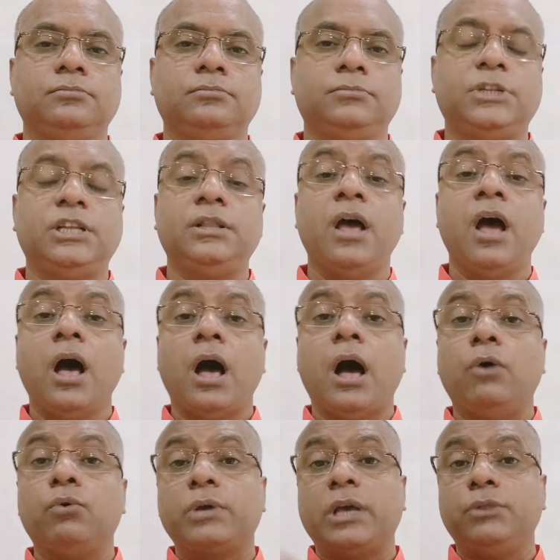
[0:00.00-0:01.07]
Then
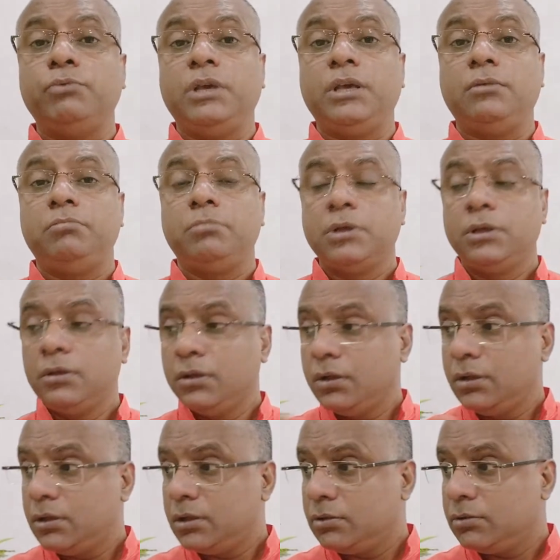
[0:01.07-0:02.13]
how can we,
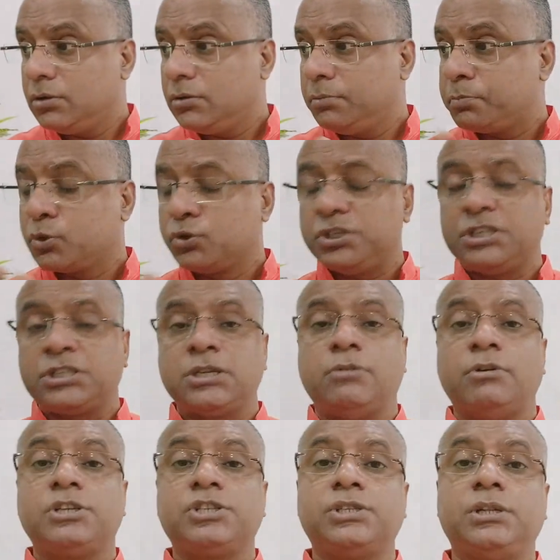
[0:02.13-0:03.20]
protect
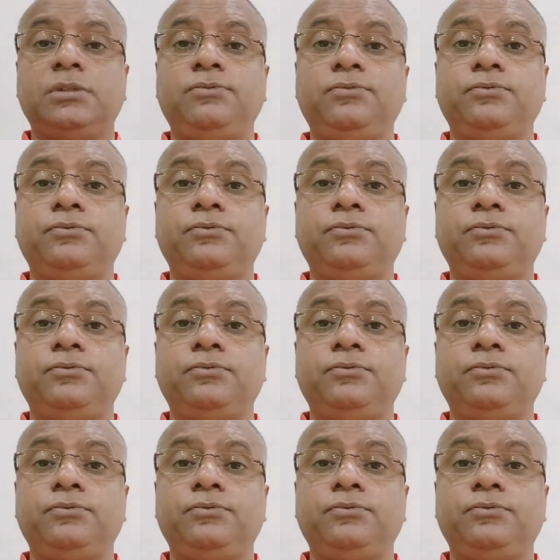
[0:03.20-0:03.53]
ourselves